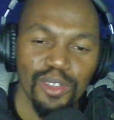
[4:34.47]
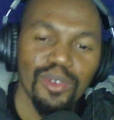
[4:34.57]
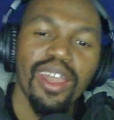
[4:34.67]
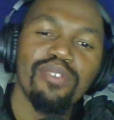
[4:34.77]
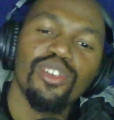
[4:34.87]
you
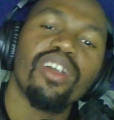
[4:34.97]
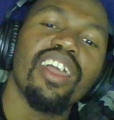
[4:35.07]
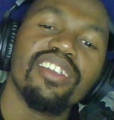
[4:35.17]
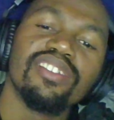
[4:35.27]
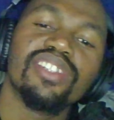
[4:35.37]
have your
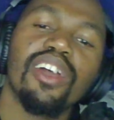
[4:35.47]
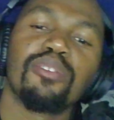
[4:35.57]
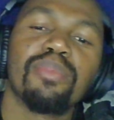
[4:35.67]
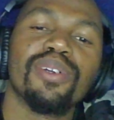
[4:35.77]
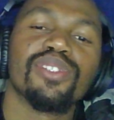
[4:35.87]
head inside the
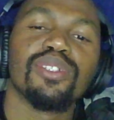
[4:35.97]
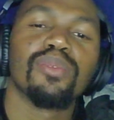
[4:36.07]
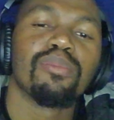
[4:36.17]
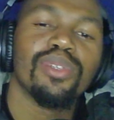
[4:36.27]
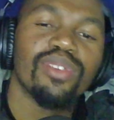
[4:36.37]
purse and you
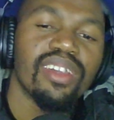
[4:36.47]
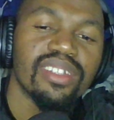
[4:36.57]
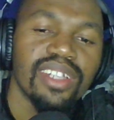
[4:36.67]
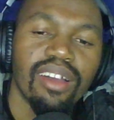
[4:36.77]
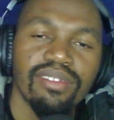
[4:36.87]
want me to
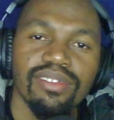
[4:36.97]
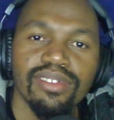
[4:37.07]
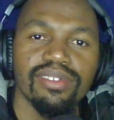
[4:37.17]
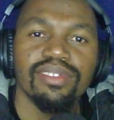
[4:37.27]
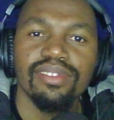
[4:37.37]
get down.
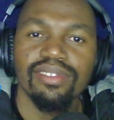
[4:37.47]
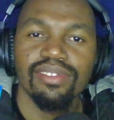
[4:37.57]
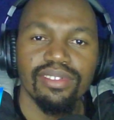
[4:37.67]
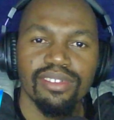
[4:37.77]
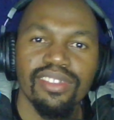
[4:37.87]

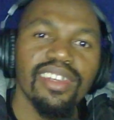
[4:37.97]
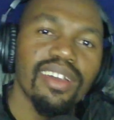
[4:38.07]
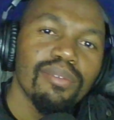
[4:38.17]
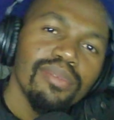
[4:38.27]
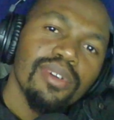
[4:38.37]
It,
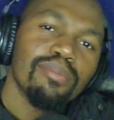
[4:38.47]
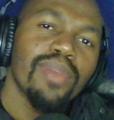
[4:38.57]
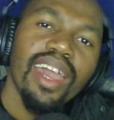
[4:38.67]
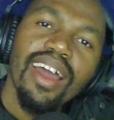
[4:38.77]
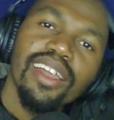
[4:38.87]
eh,
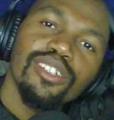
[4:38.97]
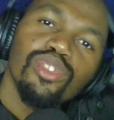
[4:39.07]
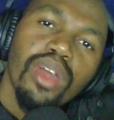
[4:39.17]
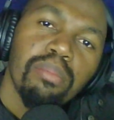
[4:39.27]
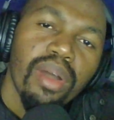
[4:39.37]
man, I can
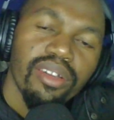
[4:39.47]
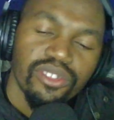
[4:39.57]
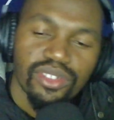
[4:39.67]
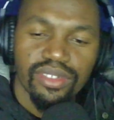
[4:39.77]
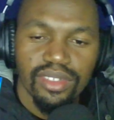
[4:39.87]
throw a
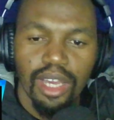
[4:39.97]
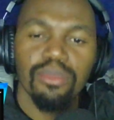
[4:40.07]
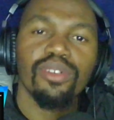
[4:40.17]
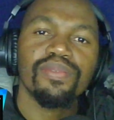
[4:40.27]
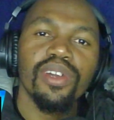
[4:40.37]
punch. I'm
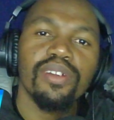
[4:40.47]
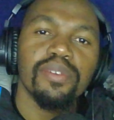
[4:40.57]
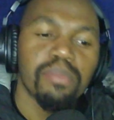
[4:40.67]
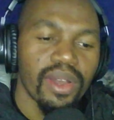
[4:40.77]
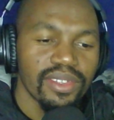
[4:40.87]
not afraid of
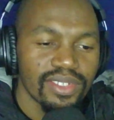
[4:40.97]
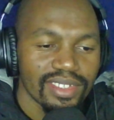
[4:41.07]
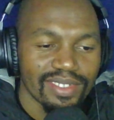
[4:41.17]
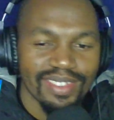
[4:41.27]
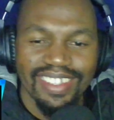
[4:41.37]
a punch.
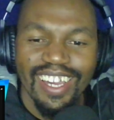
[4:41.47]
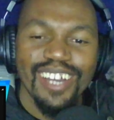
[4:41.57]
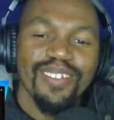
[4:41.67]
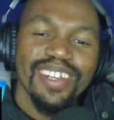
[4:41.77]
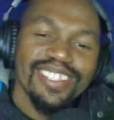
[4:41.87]

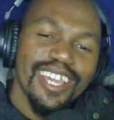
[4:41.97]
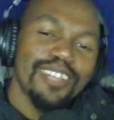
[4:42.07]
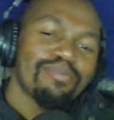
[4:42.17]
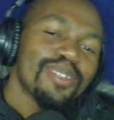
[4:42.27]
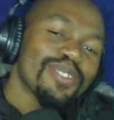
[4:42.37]
Otherwise,
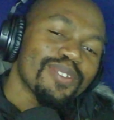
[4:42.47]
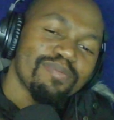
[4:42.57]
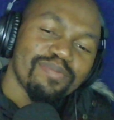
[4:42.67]
guys, please